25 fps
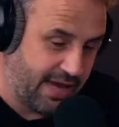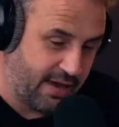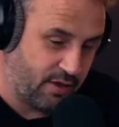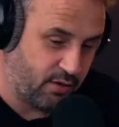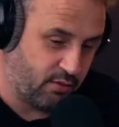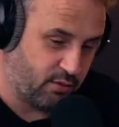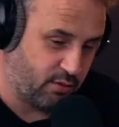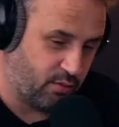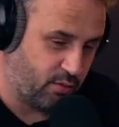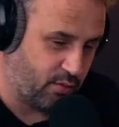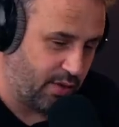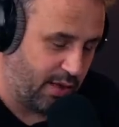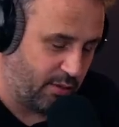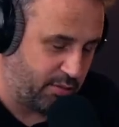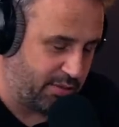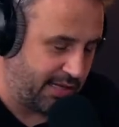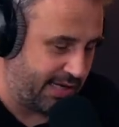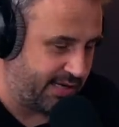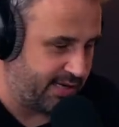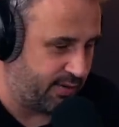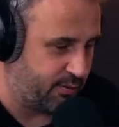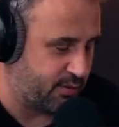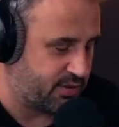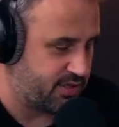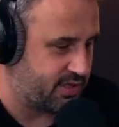how well
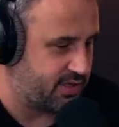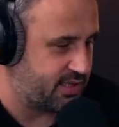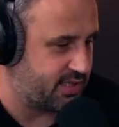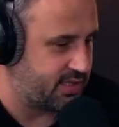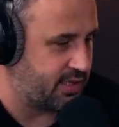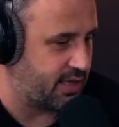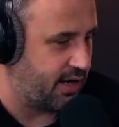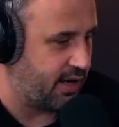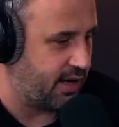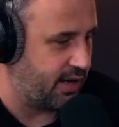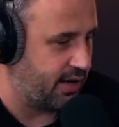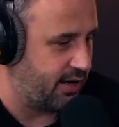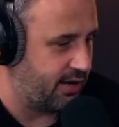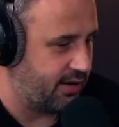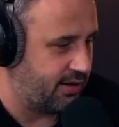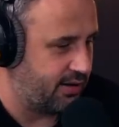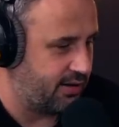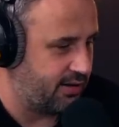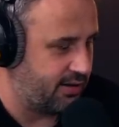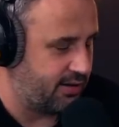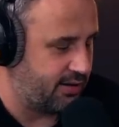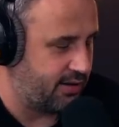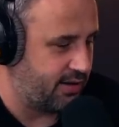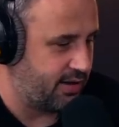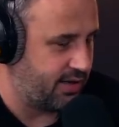planned it was at the start,
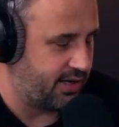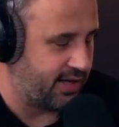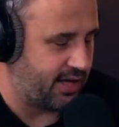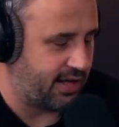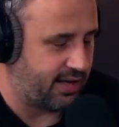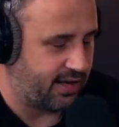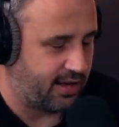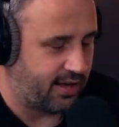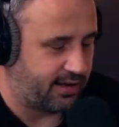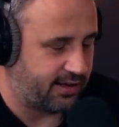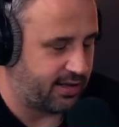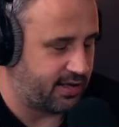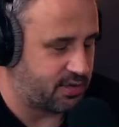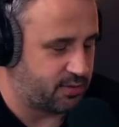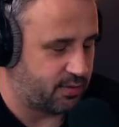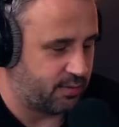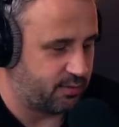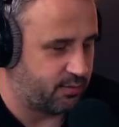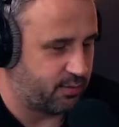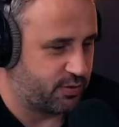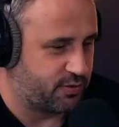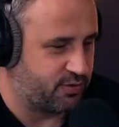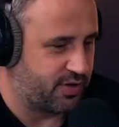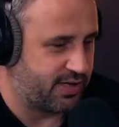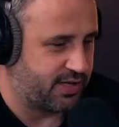and again, I guess we're
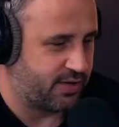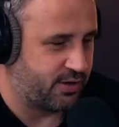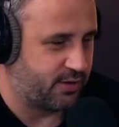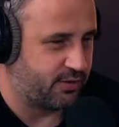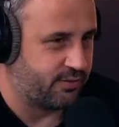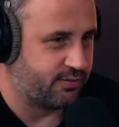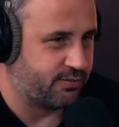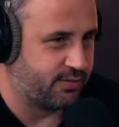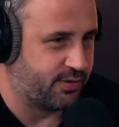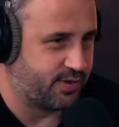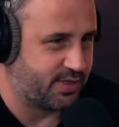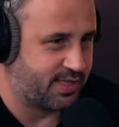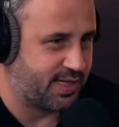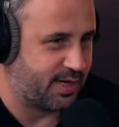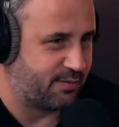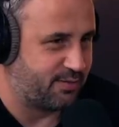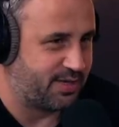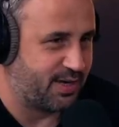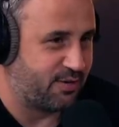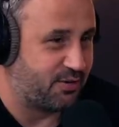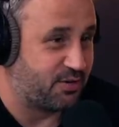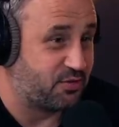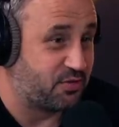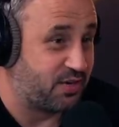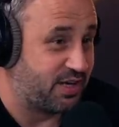treading on the same
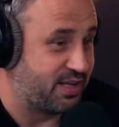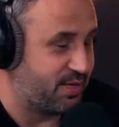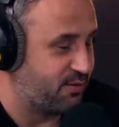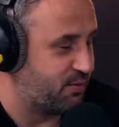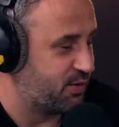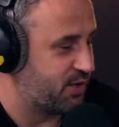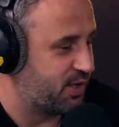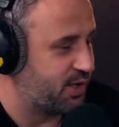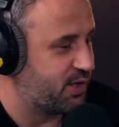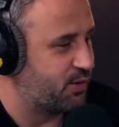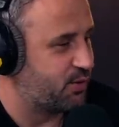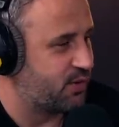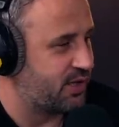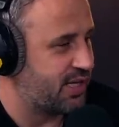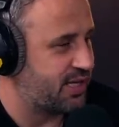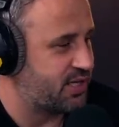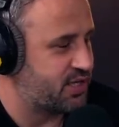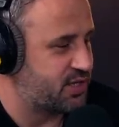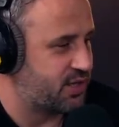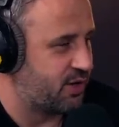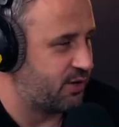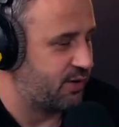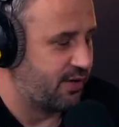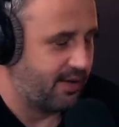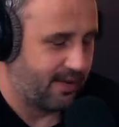territory that we're going to do on that
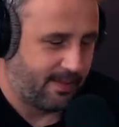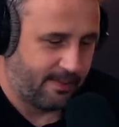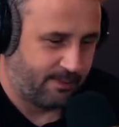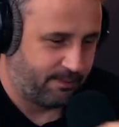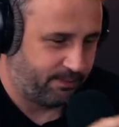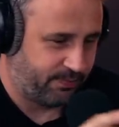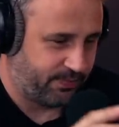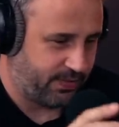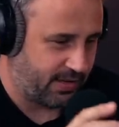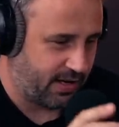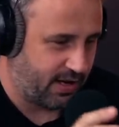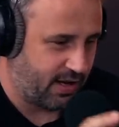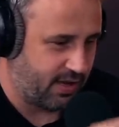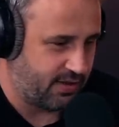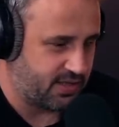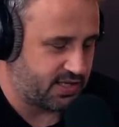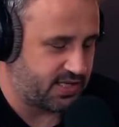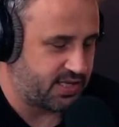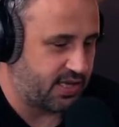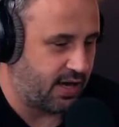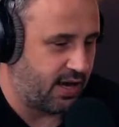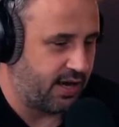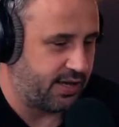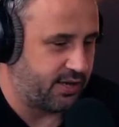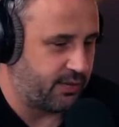show. At the
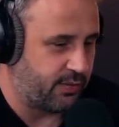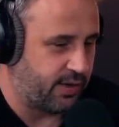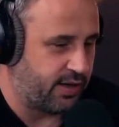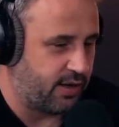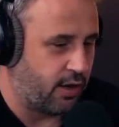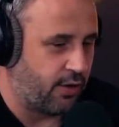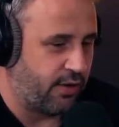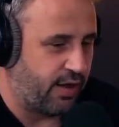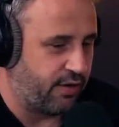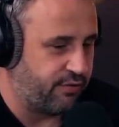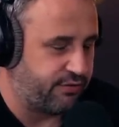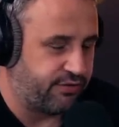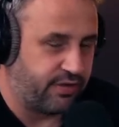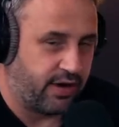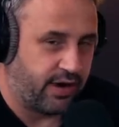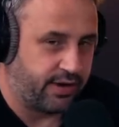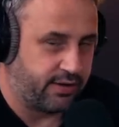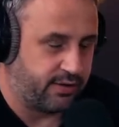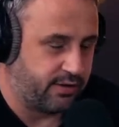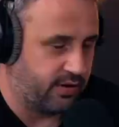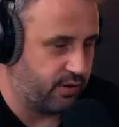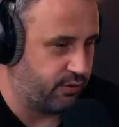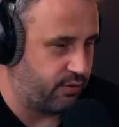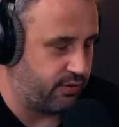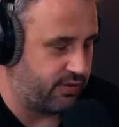start, you went, all right, fine,
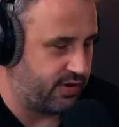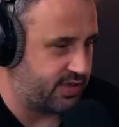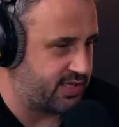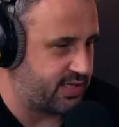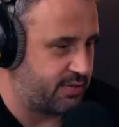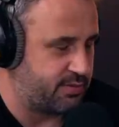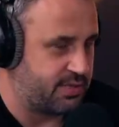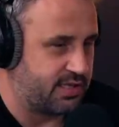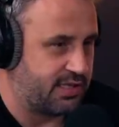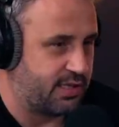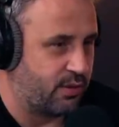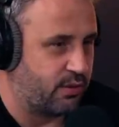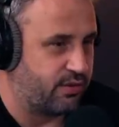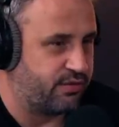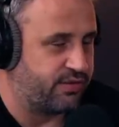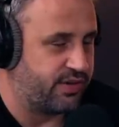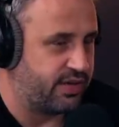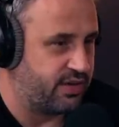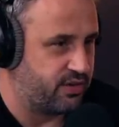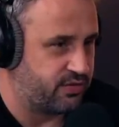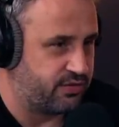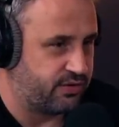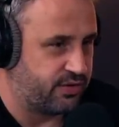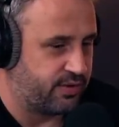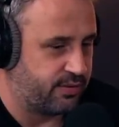if we've accepted lower
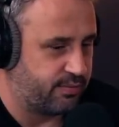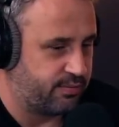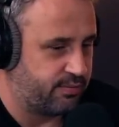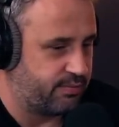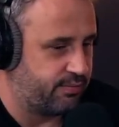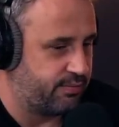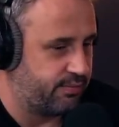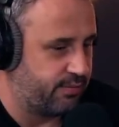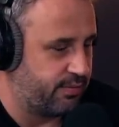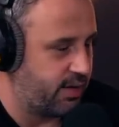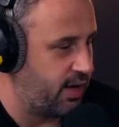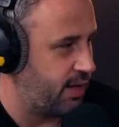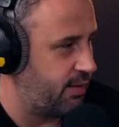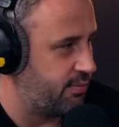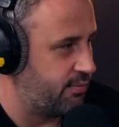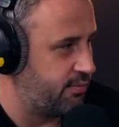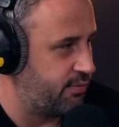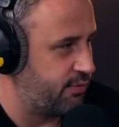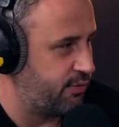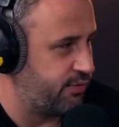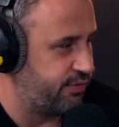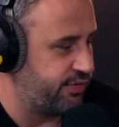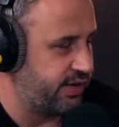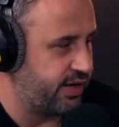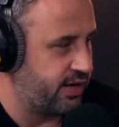fees for
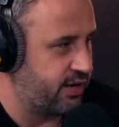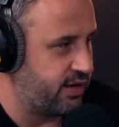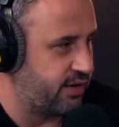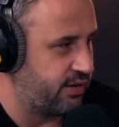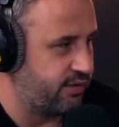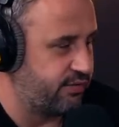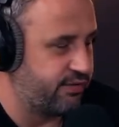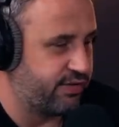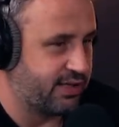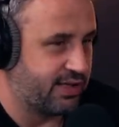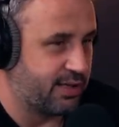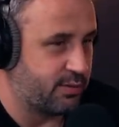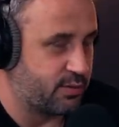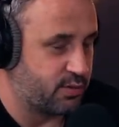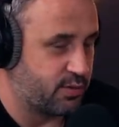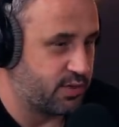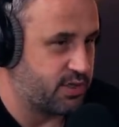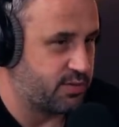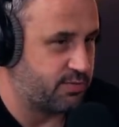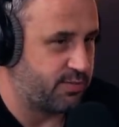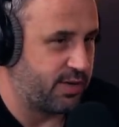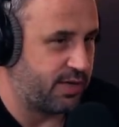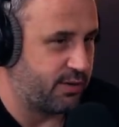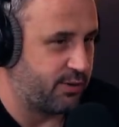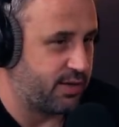Rafinha and Phillips,
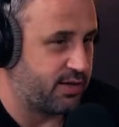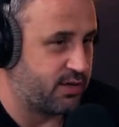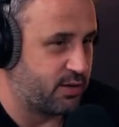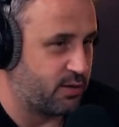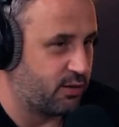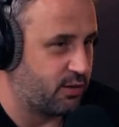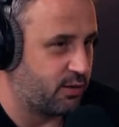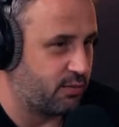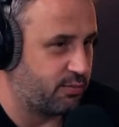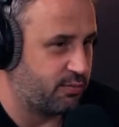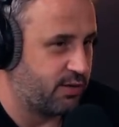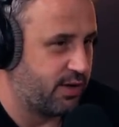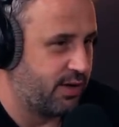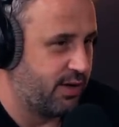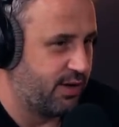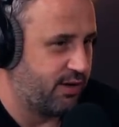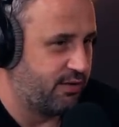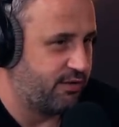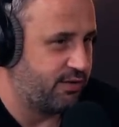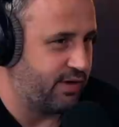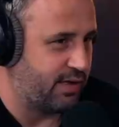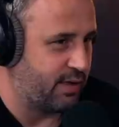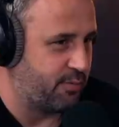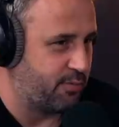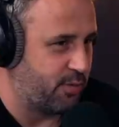which, by the way, do look
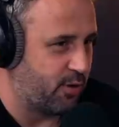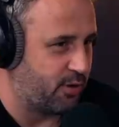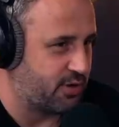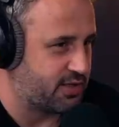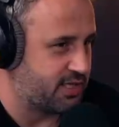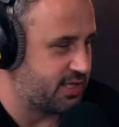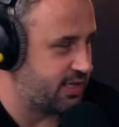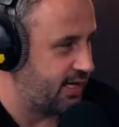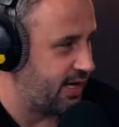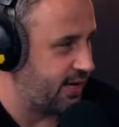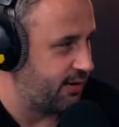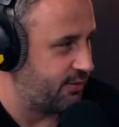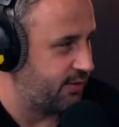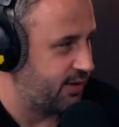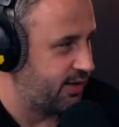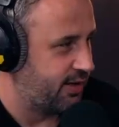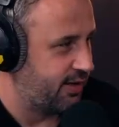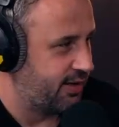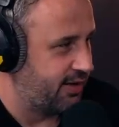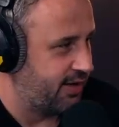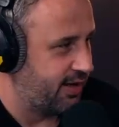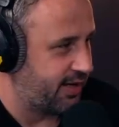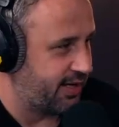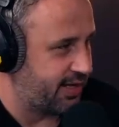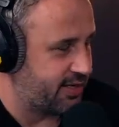fairly poxy now
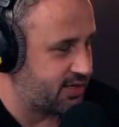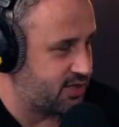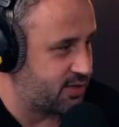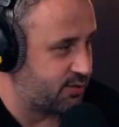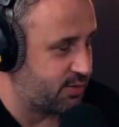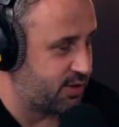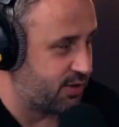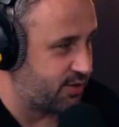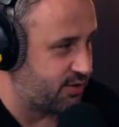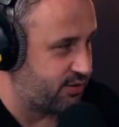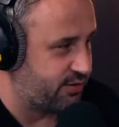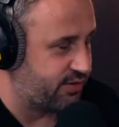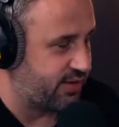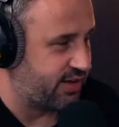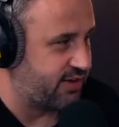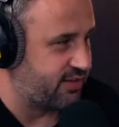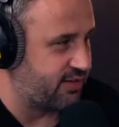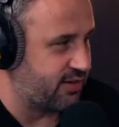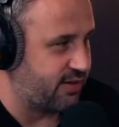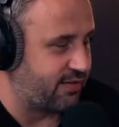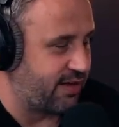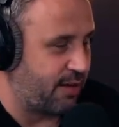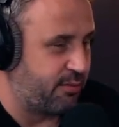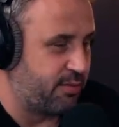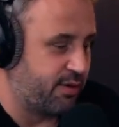against some of the other fees
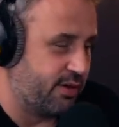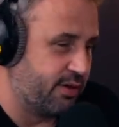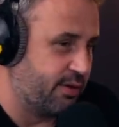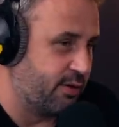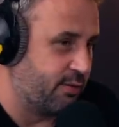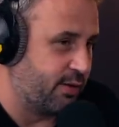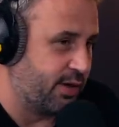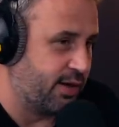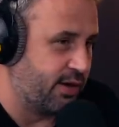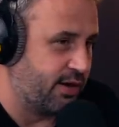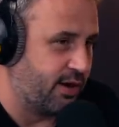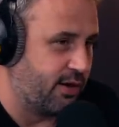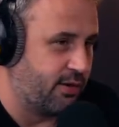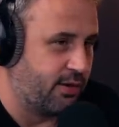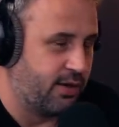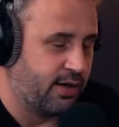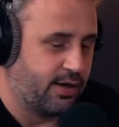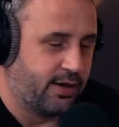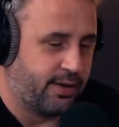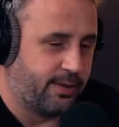that have happened in the window.